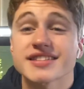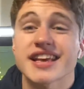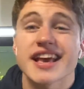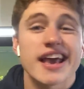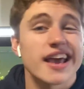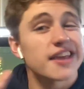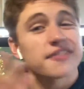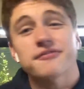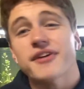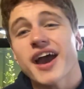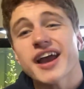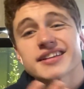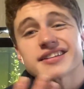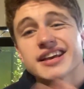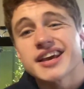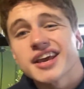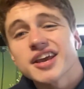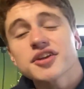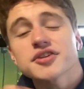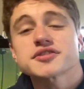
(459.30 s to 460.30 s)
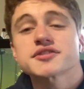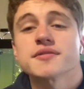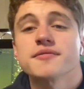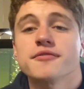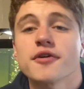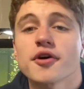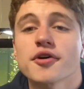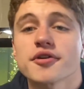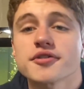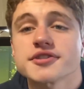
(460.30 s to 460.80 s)
In fact, here are some
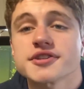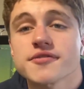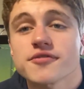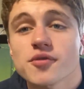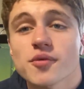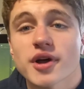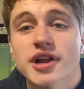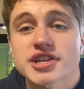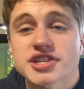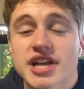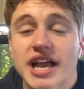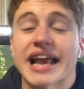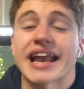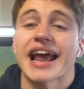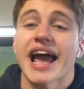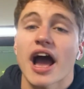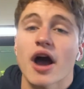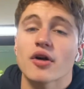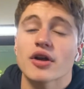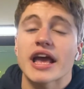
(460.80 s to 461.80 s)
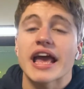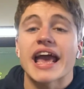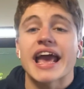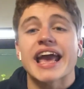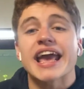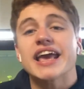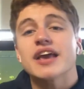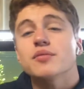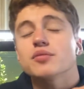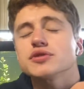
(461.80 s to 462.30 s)
photos if you want to check it out.
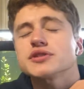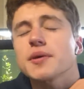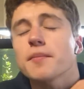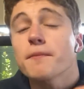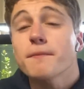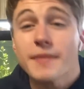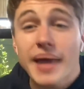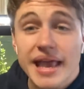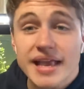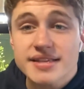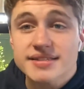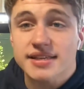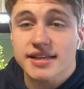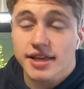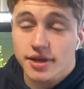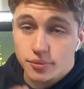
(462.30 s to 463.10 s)
It was amazing.